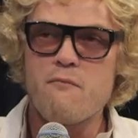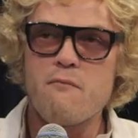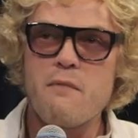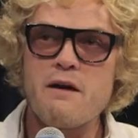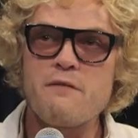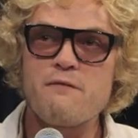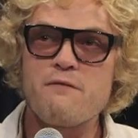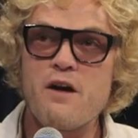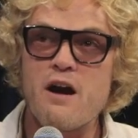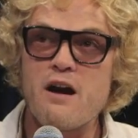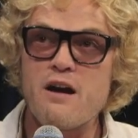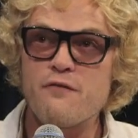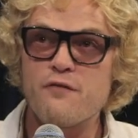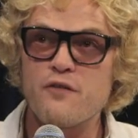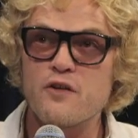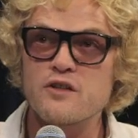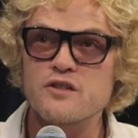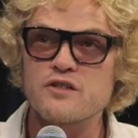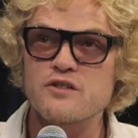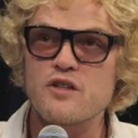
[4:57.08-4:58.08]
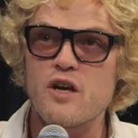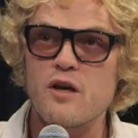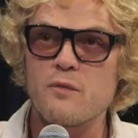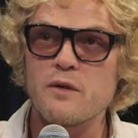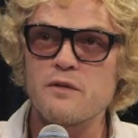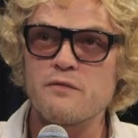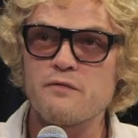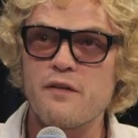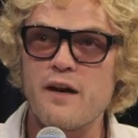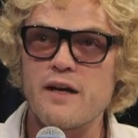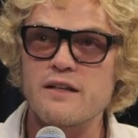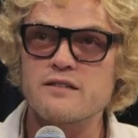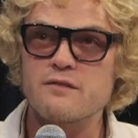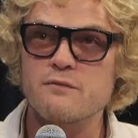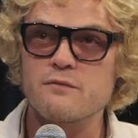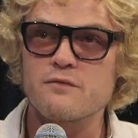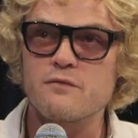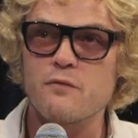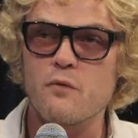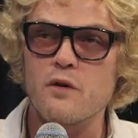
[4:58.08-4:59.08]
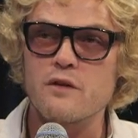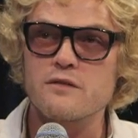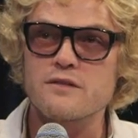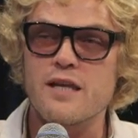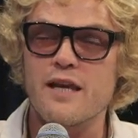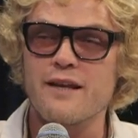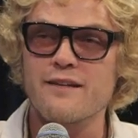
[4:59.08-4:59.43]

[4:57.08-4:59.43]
My very first job in fashion was